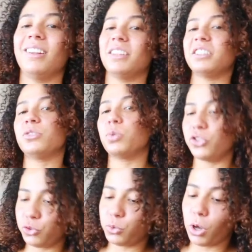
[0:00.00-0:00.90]
This is
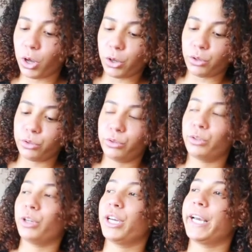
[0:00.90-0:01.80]
what you call
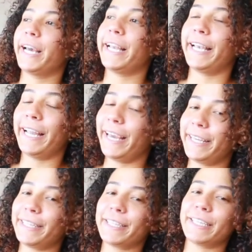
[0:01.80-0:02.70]

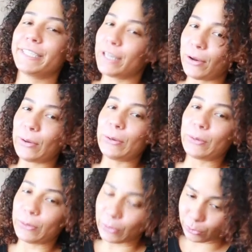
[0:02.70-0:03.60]
lazy dog
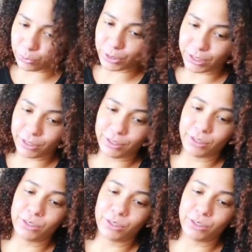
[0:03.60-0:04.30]
owners